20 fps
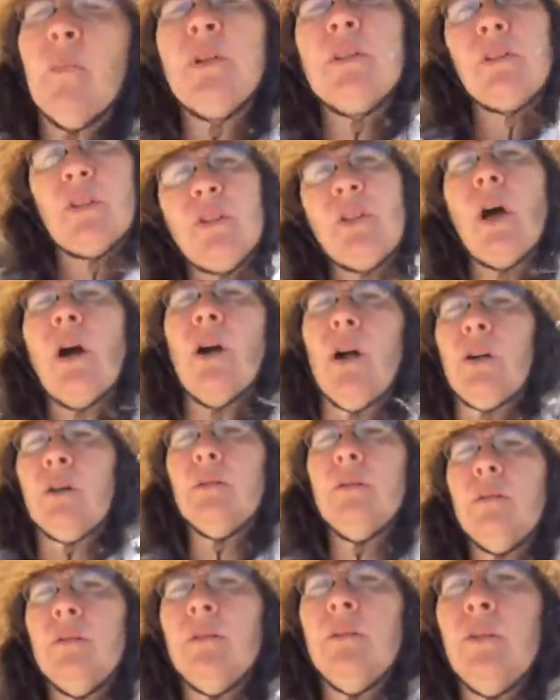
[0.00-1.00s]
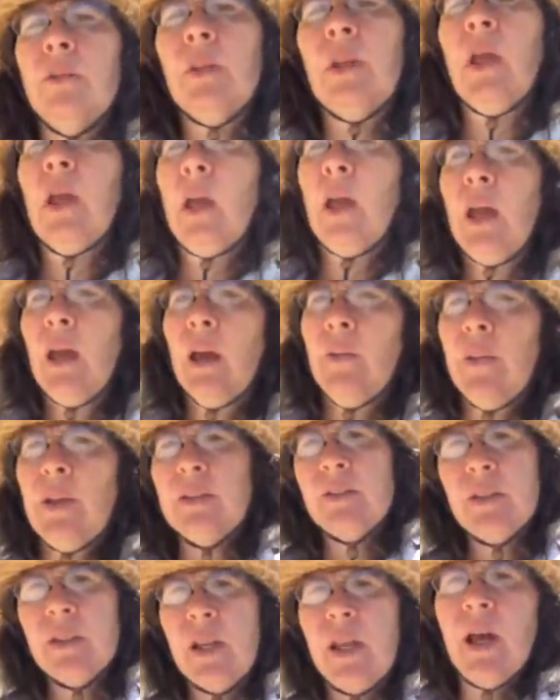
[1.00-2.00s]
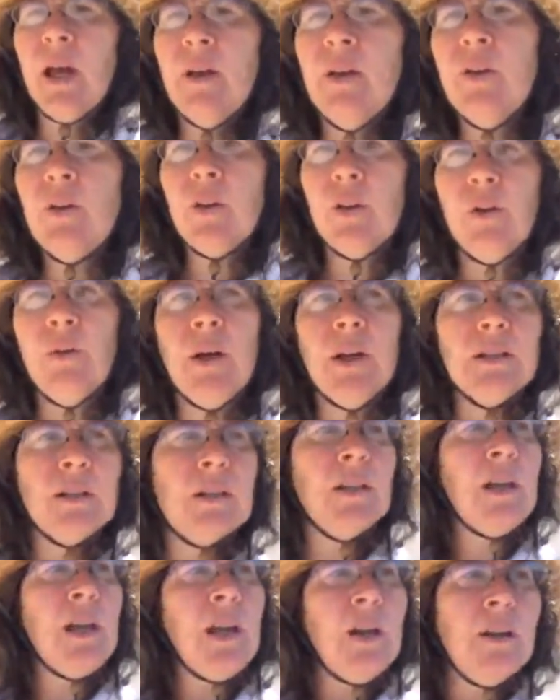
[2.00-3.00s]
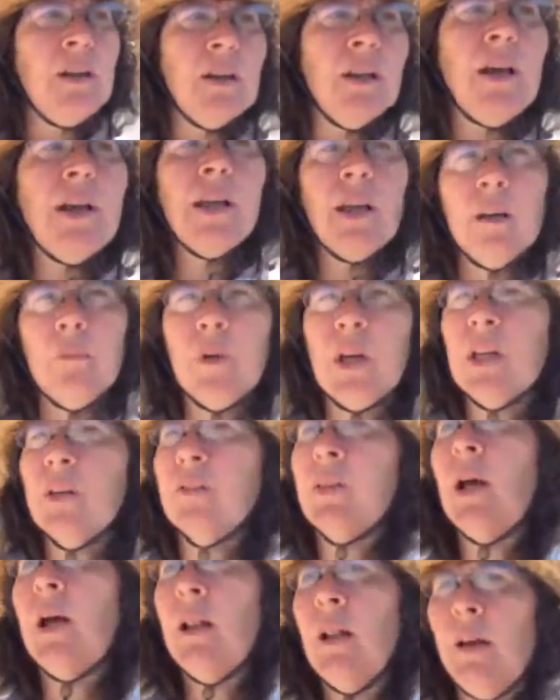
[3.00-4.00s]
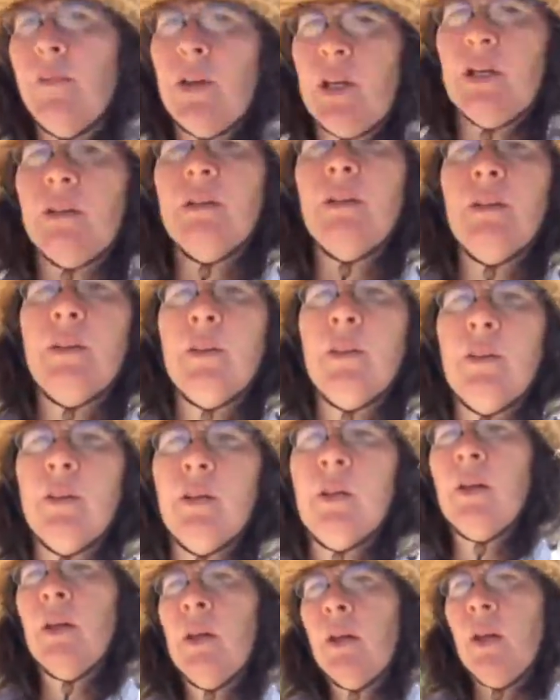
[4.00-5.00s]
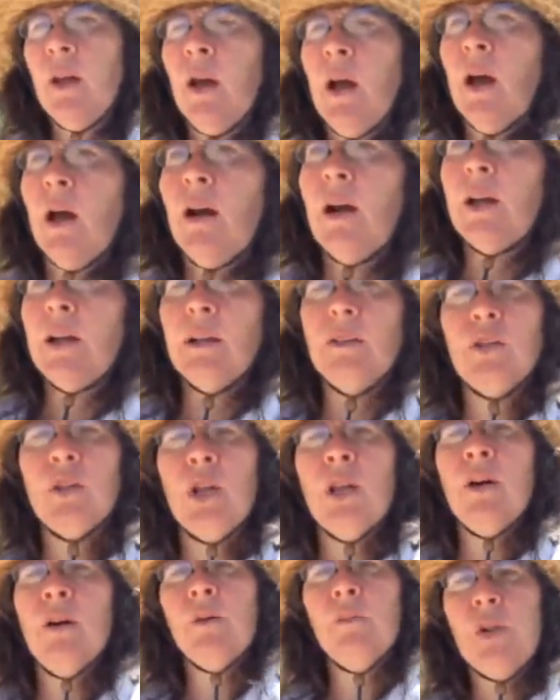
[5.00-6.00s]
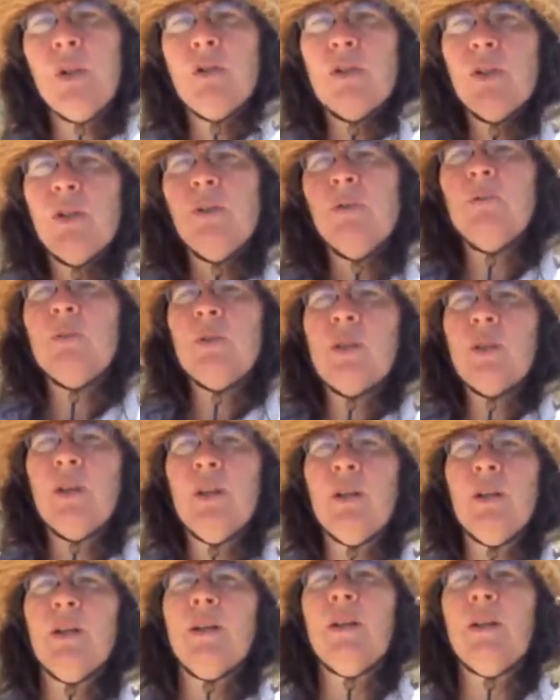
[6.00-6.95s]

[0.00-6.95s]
but start. And then see how you do and see how you like it, because I love it. All right, shalom, YouTubes.